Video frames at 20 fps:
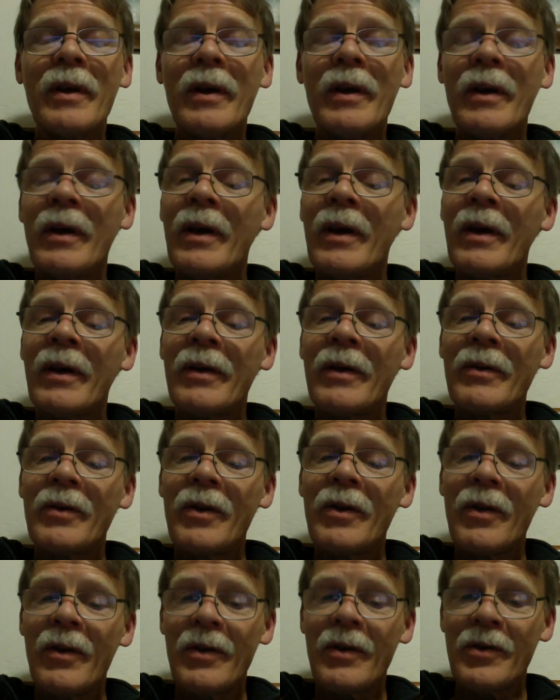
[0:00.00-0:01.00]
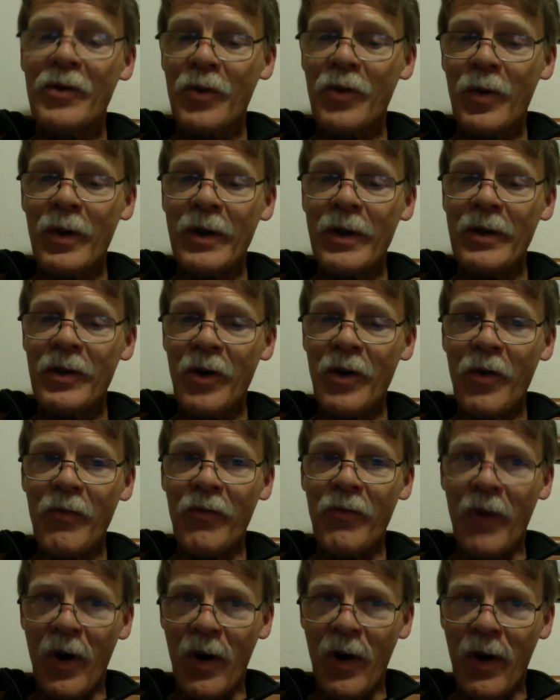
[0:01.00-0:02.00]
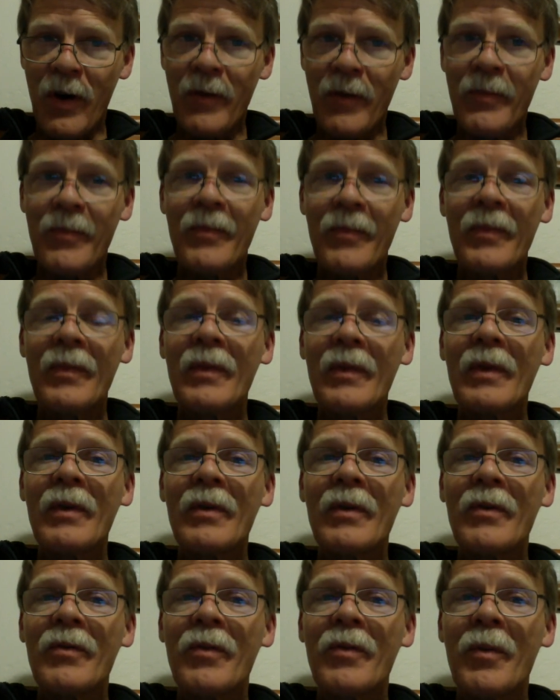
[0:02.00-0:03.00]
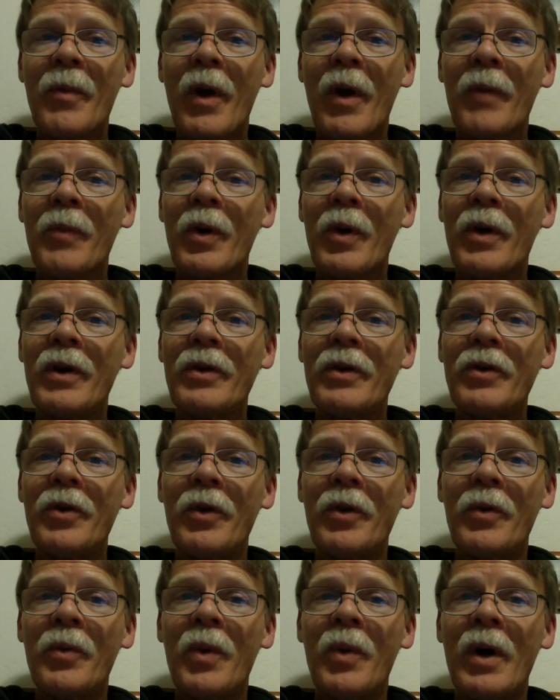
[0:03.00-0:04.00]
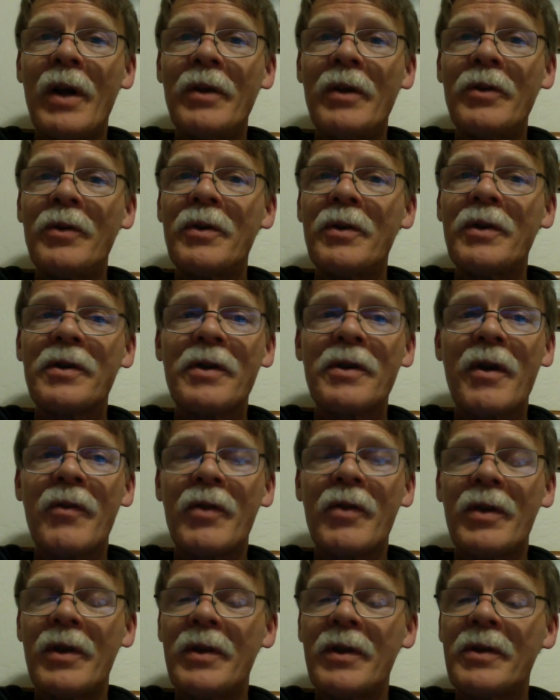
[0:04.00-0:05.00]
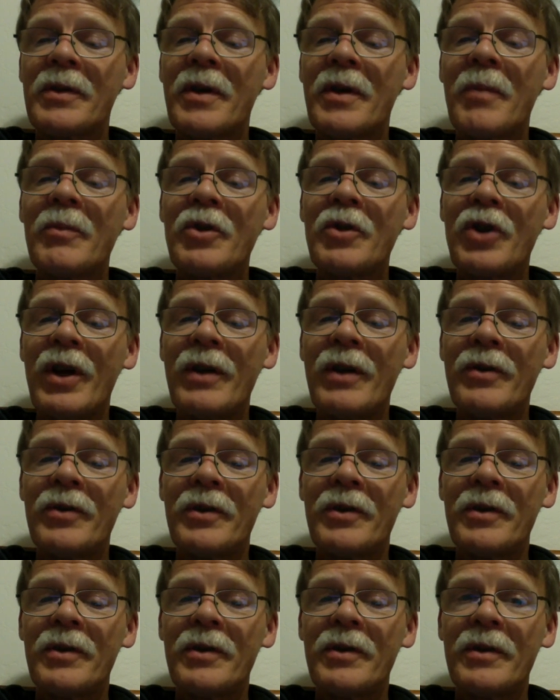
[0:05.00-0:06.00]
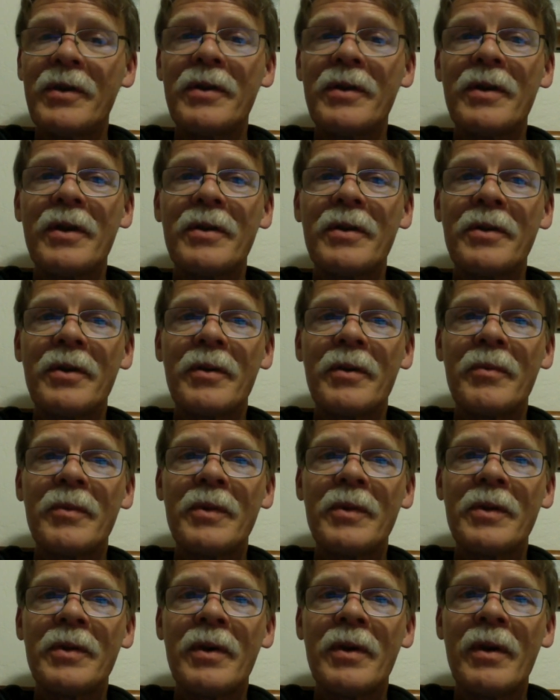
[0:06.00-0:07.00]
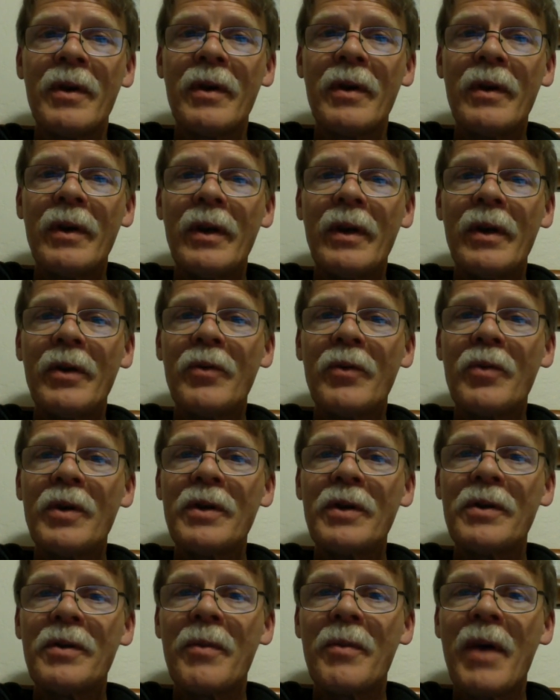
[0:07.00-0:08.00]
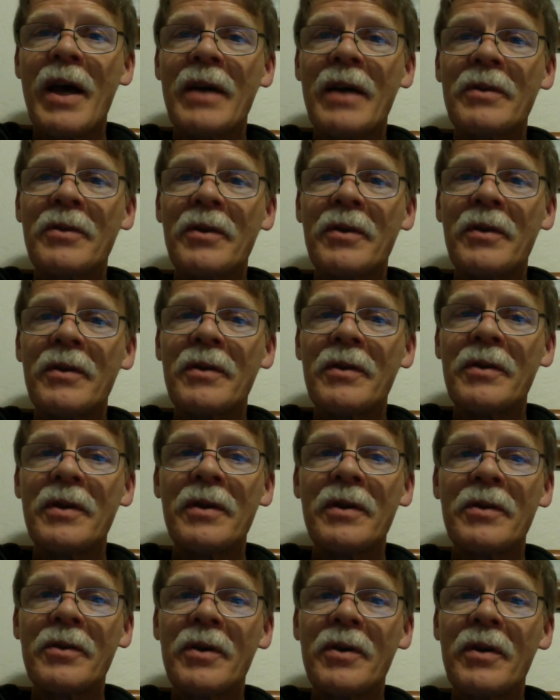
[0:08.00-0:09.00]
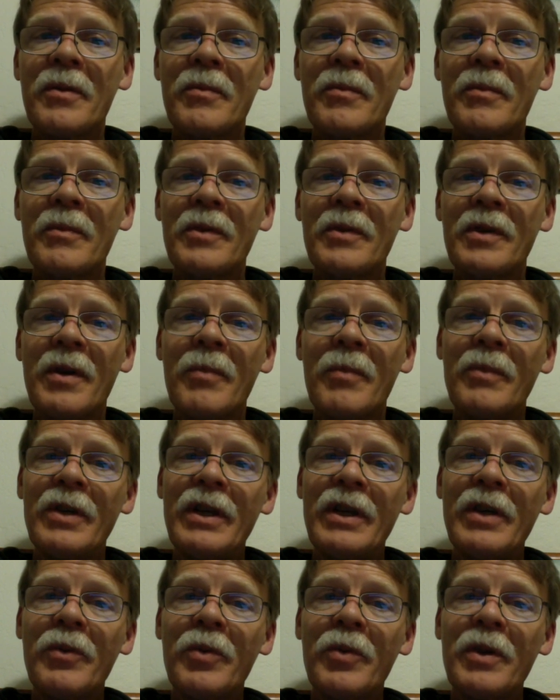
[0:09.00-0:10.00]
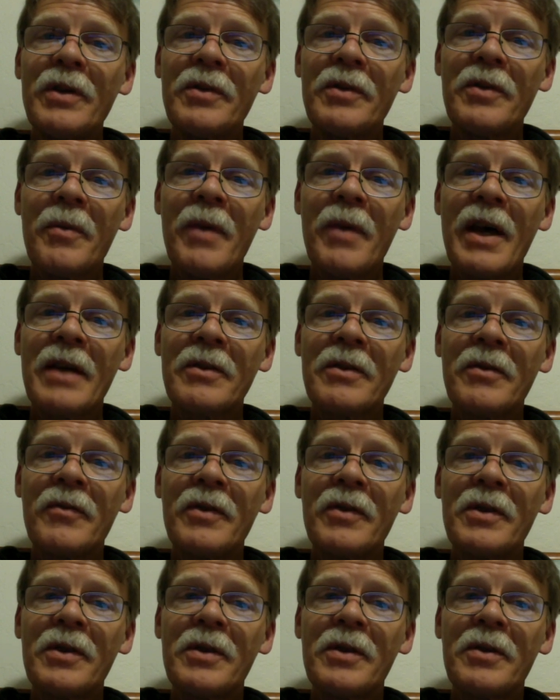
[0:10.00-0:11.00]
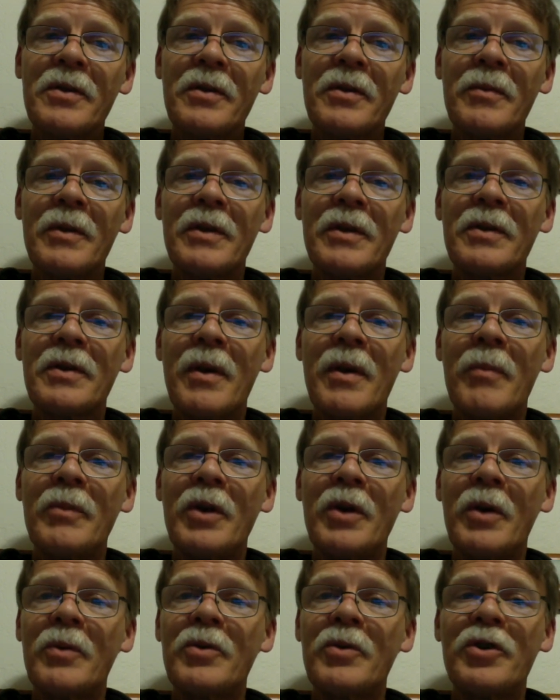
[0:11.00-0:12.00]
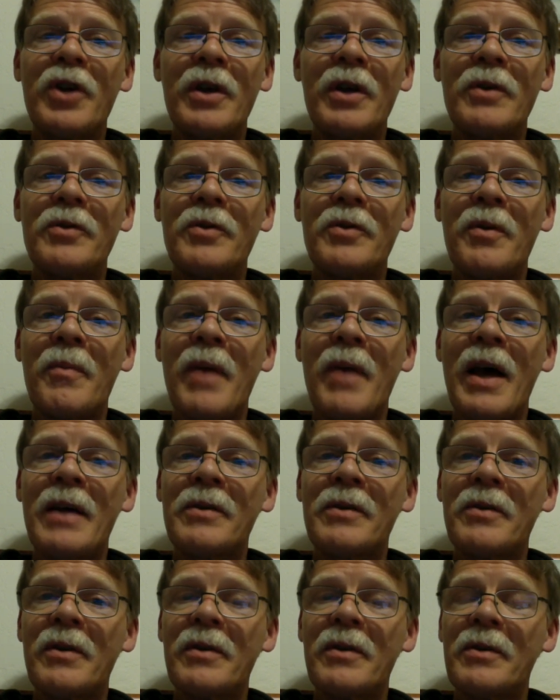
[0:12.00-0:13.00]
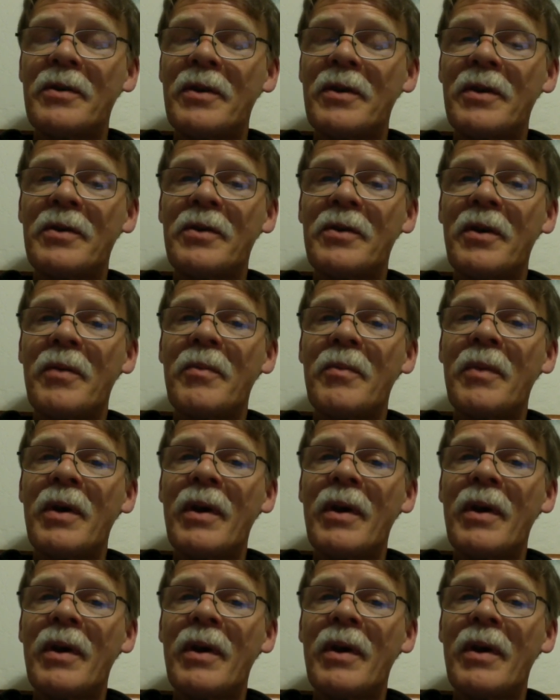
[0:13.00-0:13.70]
And the story so far, remember in Unit 1, you discovered that some changes to systems increase the mass of the system, some decrease the mass of a system, and some don't change the mass of the system.